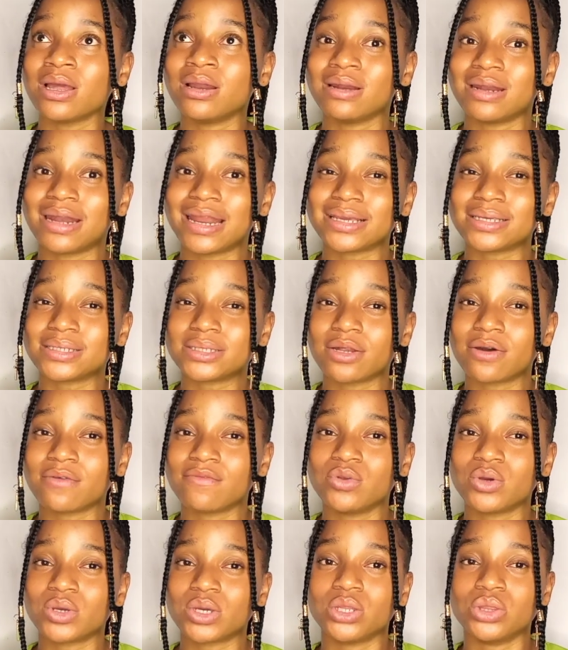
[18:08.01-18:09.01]
like instead of
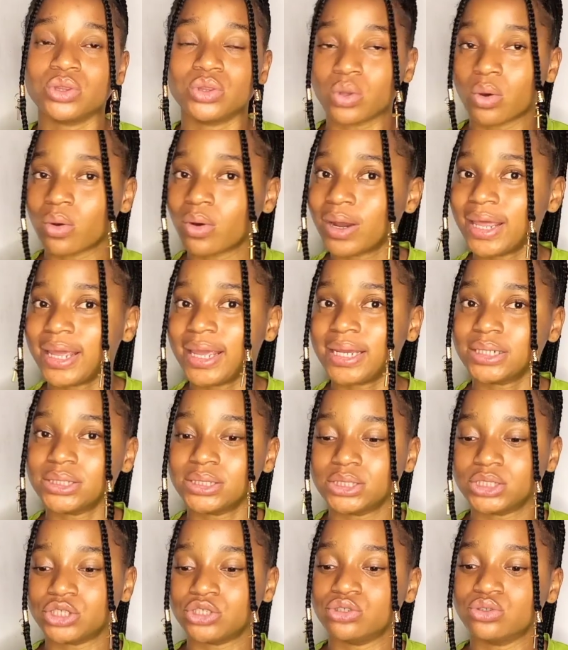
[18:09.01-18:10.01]
looking dull
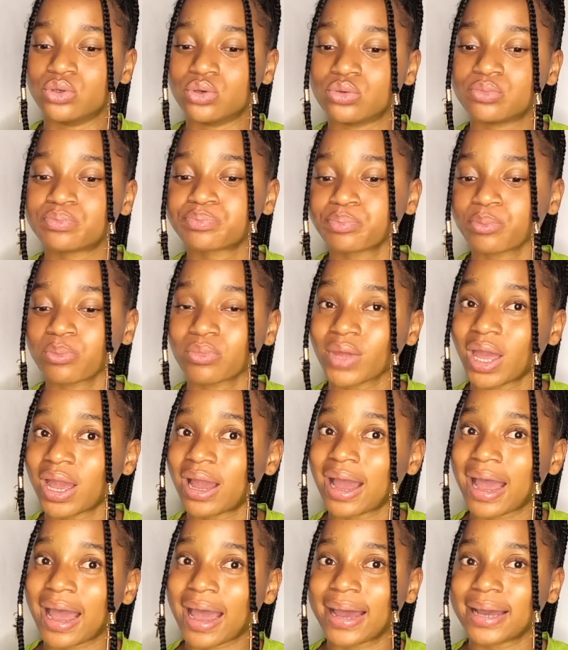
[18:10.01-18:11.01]
and you know
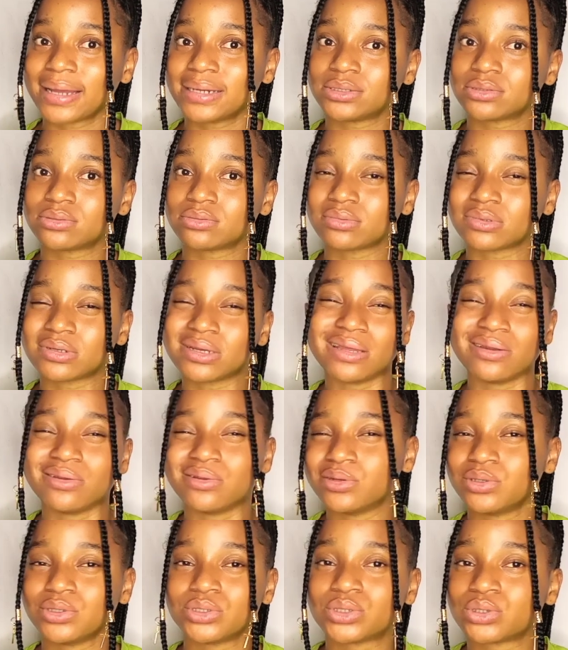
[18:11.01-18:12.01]
hard and all
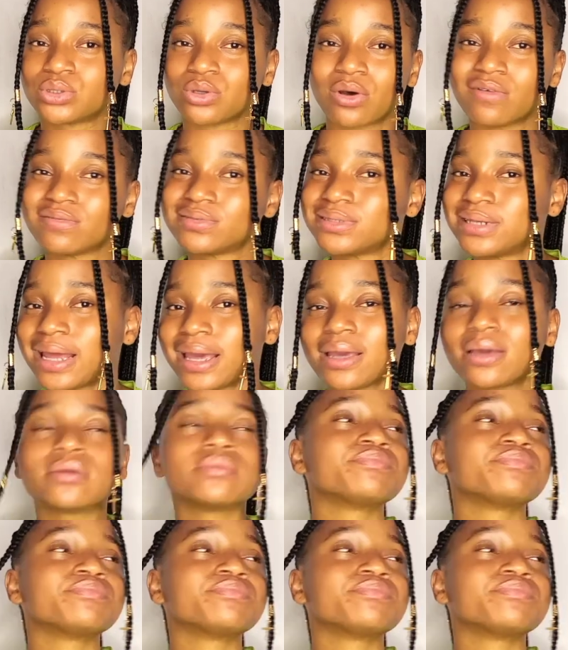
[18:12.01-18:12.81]
those stuffs like